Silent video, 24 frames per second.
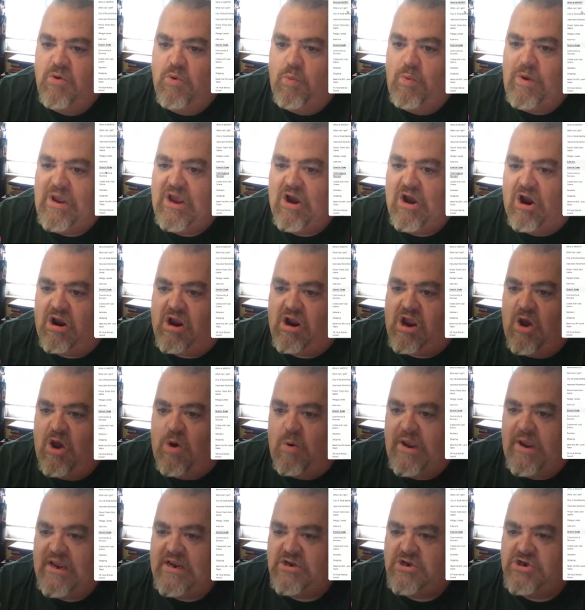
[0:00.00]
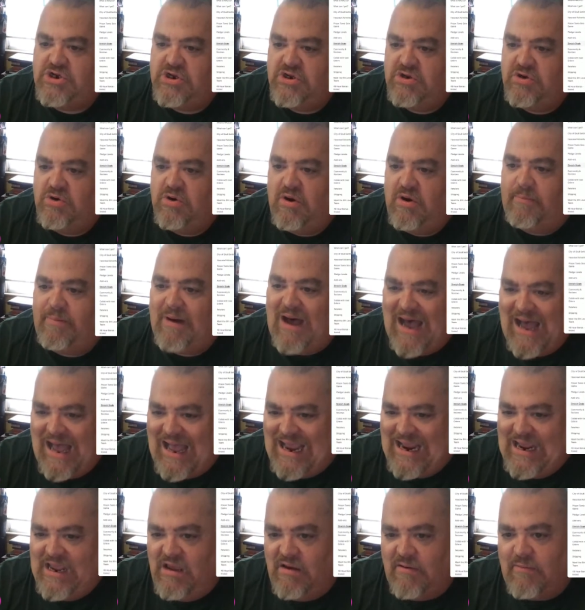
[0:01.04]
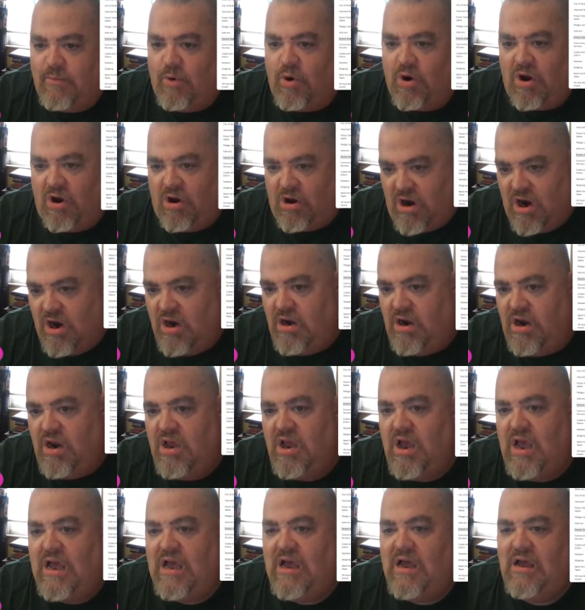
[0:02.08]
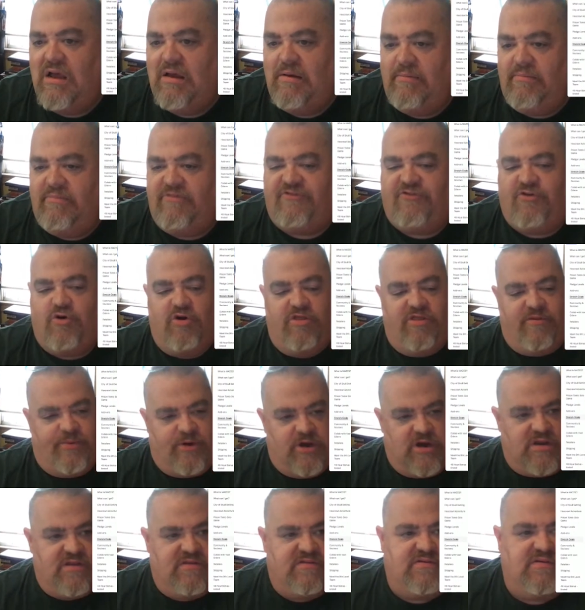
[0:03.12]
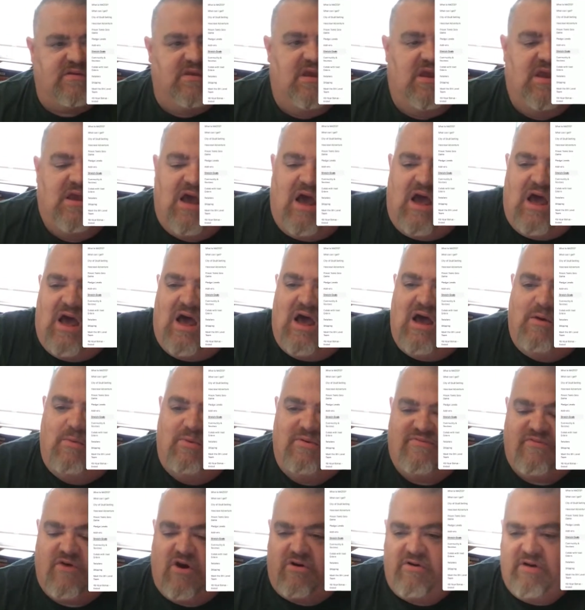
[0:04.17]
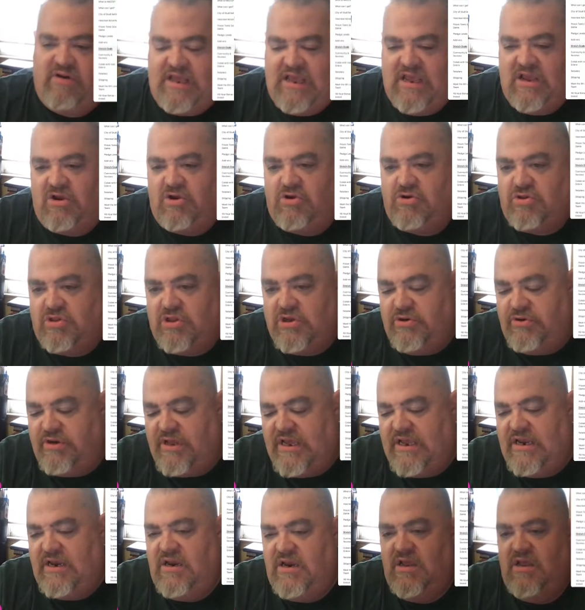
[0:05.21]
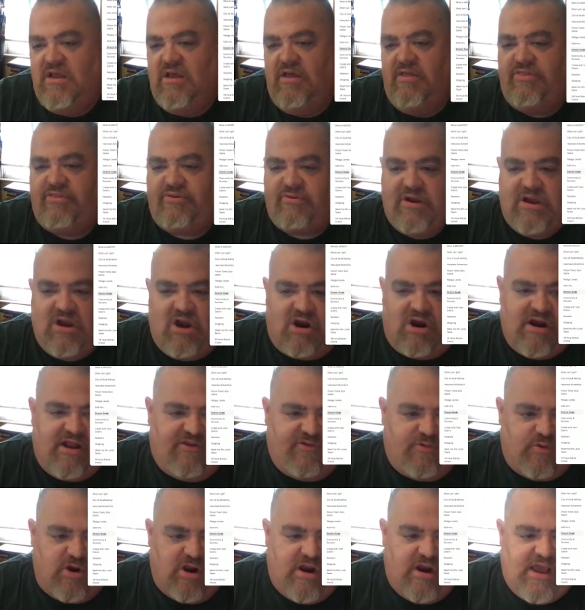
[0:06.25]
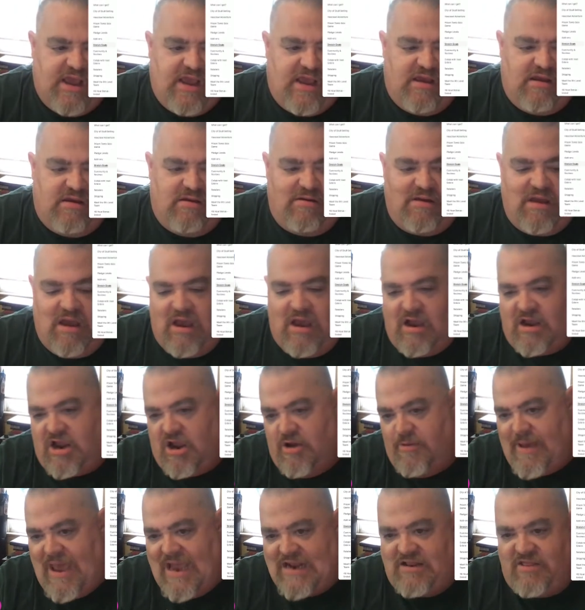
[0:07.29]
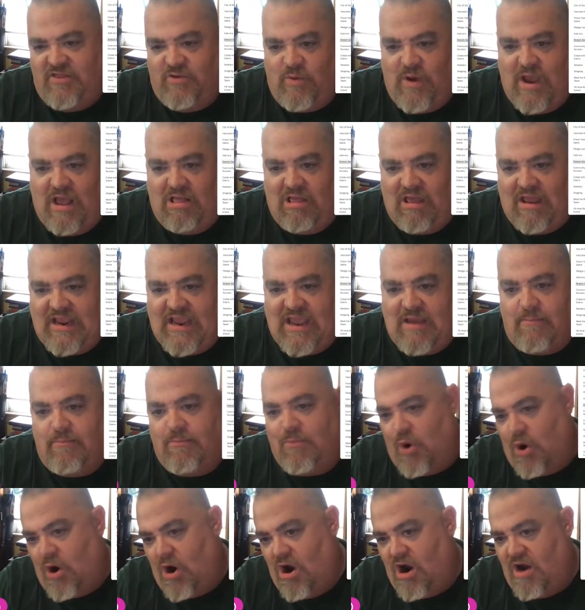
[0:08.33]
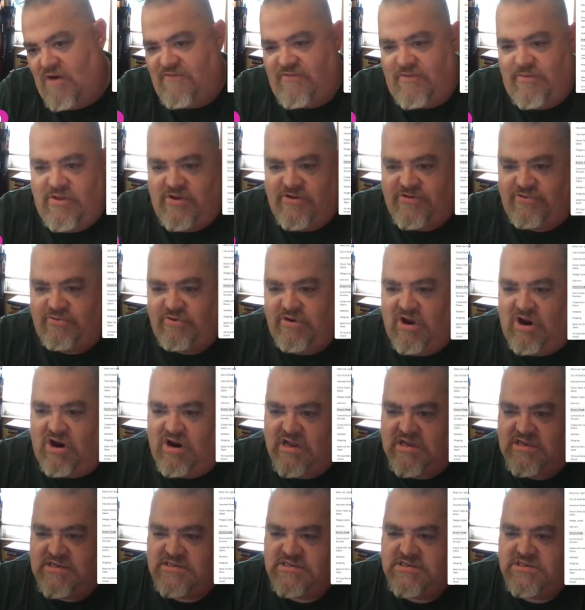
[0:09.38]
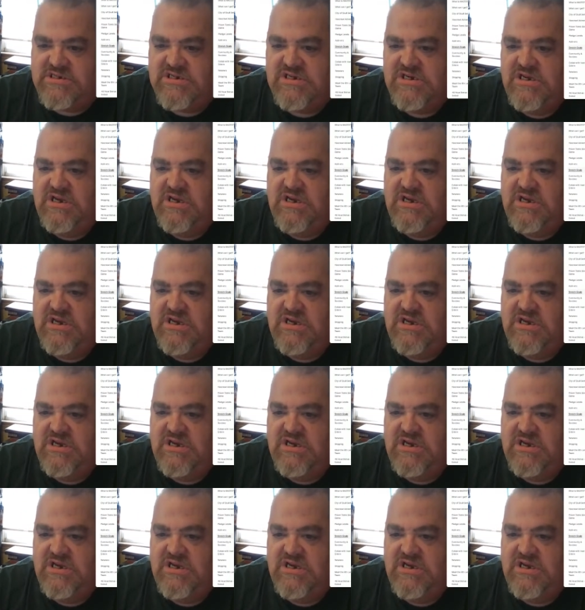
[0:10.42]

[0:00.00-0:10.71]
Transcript: We are going to buy more art for the books. We've already included 3 artists. We're going to go back to the well and get more art from those 3 artists.